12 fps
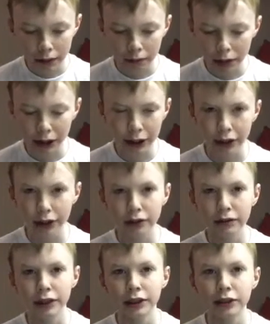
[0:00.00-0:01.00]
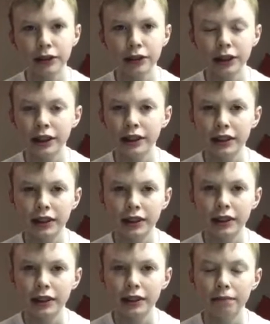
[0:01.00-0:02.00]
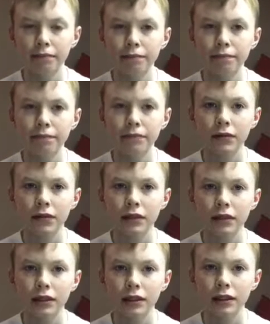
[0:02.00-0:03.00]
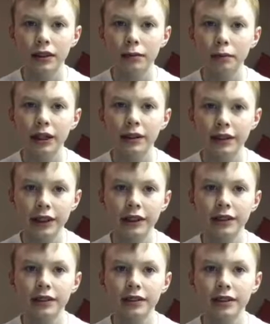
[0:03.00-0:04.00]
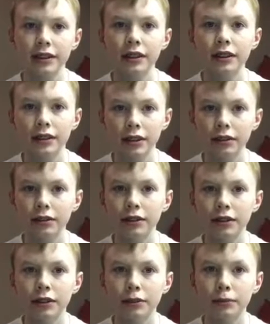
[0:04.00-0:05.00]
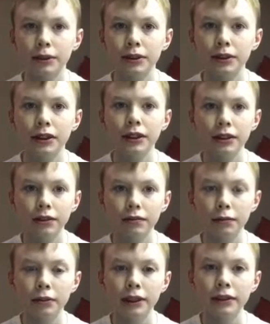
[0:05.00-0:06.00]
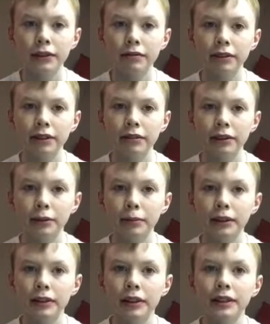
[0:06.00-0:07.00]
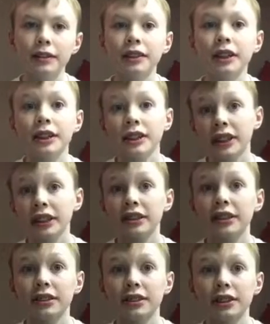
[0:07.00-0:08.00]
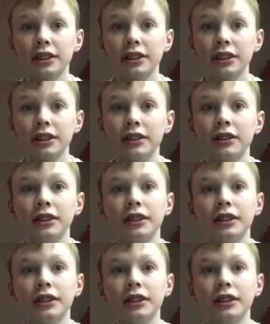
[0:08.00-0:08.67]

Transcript: Marjanovic, and um, uh, Tobias Harris to go to the Clippers for Blake Griffin to go to the Pistons. That's kind of shocking.